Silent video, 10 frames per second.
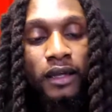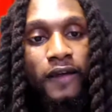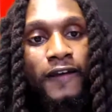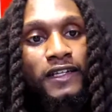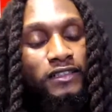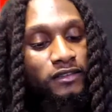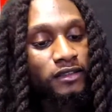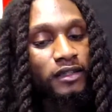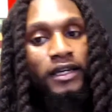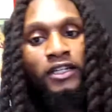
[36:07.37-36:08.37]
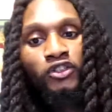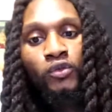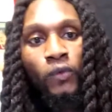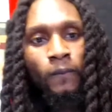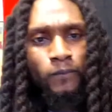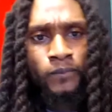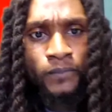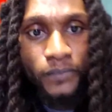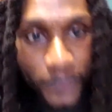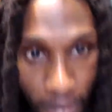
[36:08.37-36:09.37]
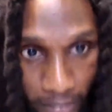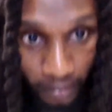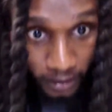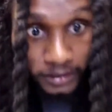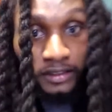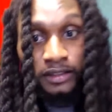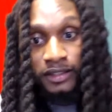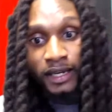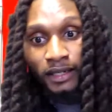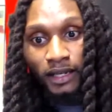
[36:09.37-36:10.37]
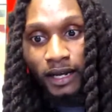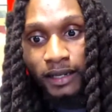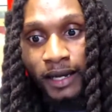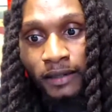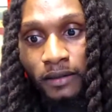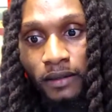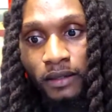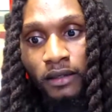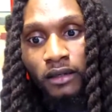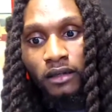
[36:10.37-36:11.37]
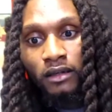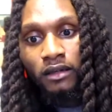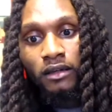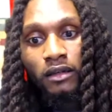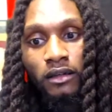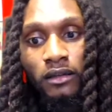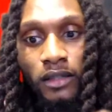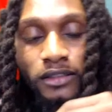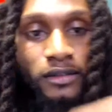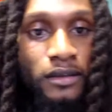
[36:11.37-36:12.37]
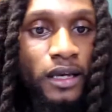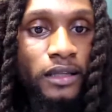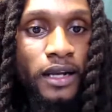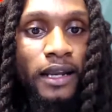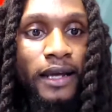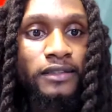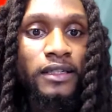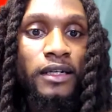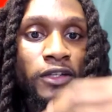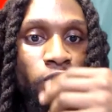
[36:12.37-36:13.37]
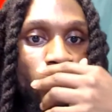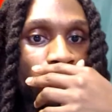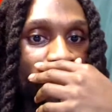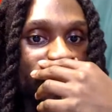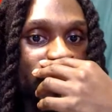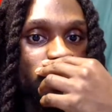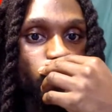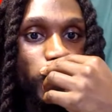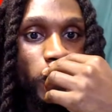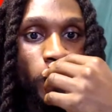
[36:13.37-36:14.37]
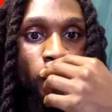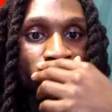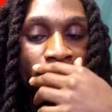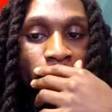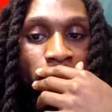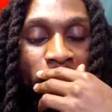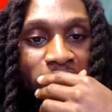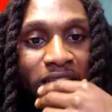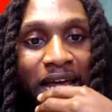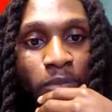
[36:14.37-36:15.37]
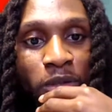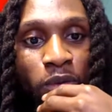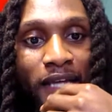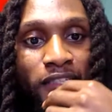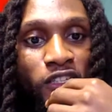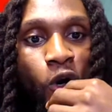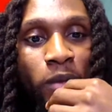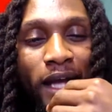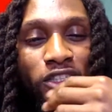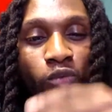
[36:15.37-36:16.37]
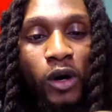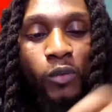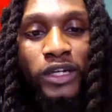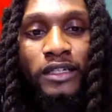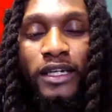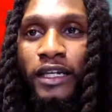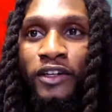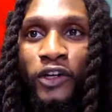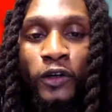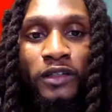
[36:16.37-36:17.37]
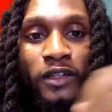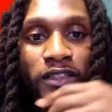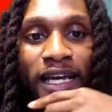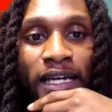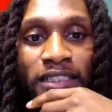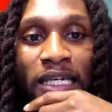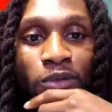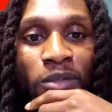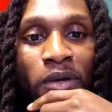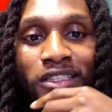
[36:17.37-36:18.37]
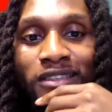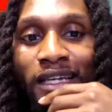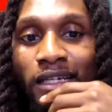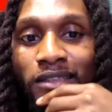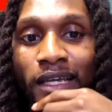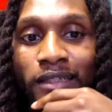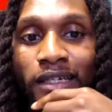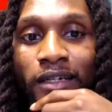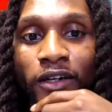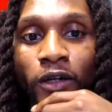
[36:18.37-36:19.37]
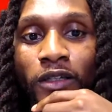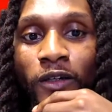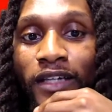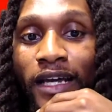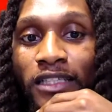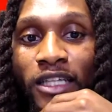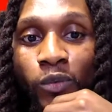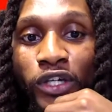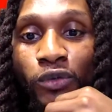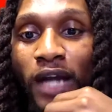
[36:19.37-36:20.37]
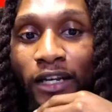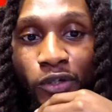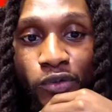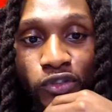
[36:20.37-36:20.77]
And this is the thing too. This is the thing that I like. This is the thing that I like to get into about that as well. Because a lot of people like to go back to what we did in earlier days. It was a bunch of things that they did in earlier days that we do not do.